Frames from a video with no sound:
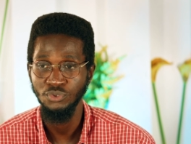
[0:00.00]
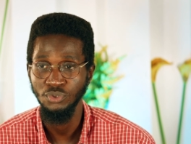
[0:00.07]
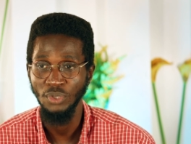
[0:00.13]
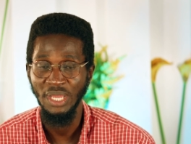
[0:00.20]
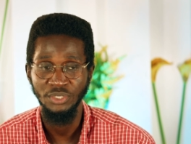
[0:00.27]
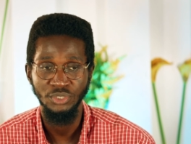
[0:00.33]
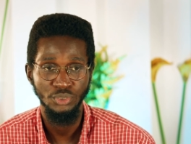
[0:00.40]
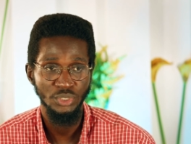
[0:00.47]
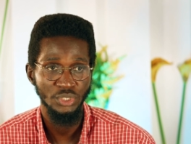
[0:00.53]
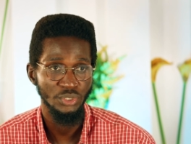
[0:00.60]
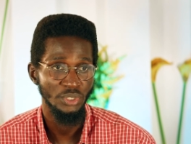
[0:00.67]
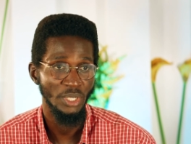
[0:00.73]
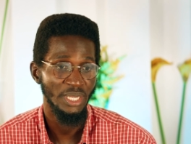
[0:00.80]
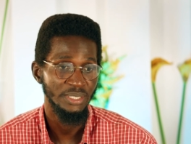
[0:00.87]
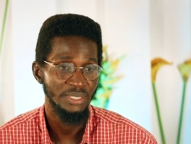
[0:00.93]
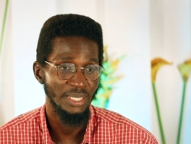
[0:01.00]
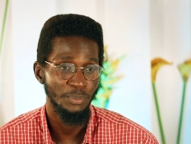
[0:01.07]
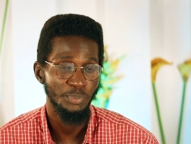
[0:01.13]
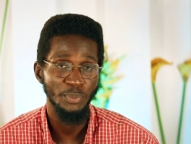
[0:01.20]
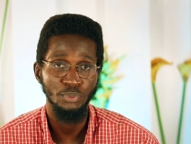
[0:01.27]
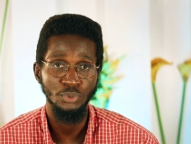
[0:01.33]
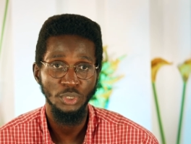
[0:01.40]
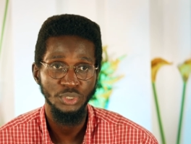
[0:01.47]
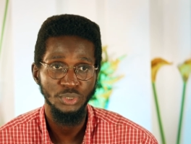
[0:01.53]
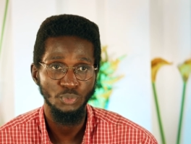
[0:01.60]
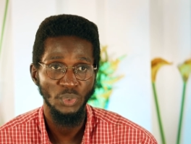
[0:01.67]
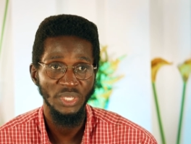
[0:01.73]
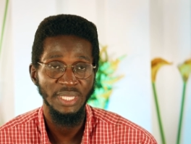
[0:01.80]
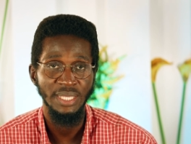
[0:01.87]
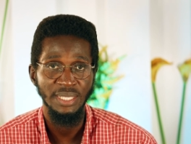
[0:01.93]
to and you, and there are people just
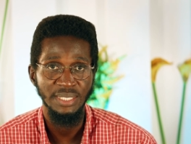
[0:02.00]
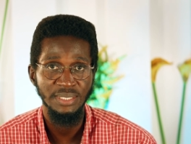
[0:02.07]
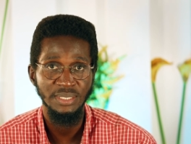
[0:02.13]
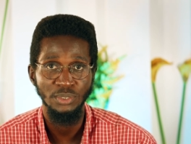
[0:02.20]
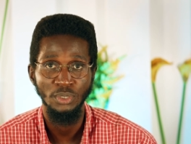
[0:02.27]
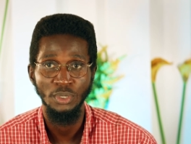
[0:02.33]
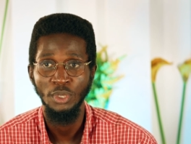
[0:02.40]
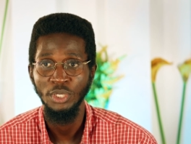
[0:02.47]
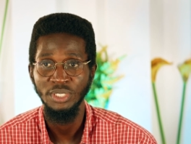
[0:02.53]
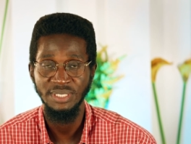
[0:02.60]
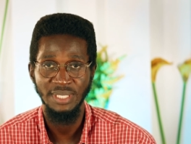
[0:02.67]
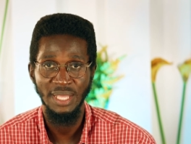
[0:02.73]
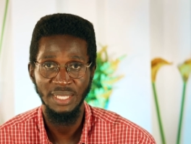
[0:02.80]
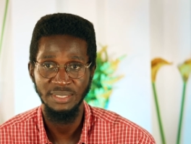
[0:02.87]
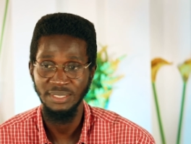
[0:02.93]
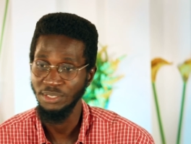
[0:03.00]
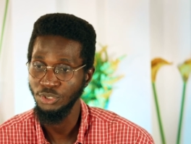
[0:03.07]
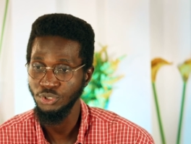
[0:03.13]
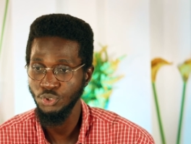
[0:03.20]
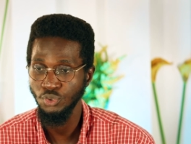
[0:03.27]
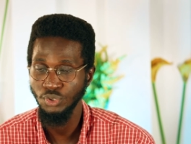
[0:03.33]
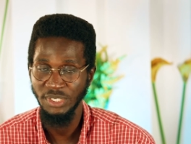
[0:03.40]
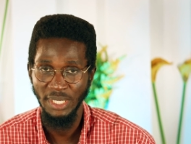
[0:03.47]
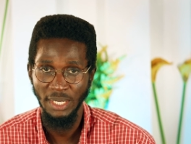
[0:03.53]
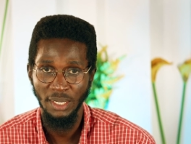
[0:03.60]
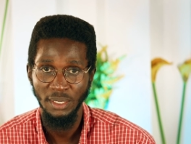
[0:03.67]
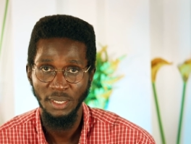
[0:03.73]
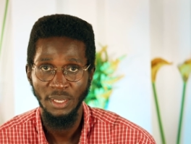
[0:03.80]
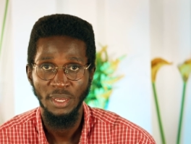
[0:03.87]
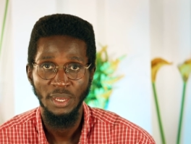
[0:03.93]
when they eat snacks they just throw their